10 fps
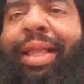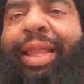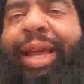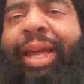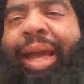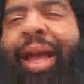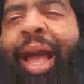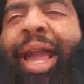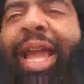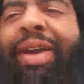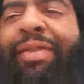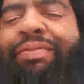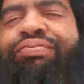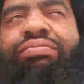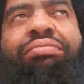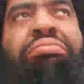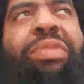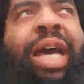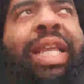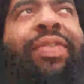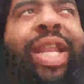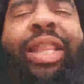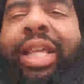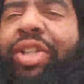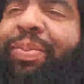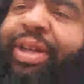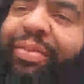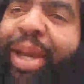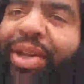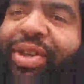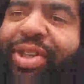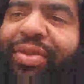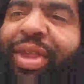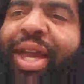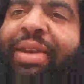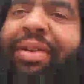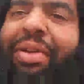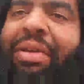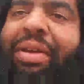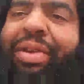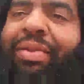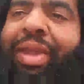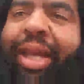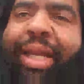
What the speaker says: Like I have not even a little bit of patience for that. Like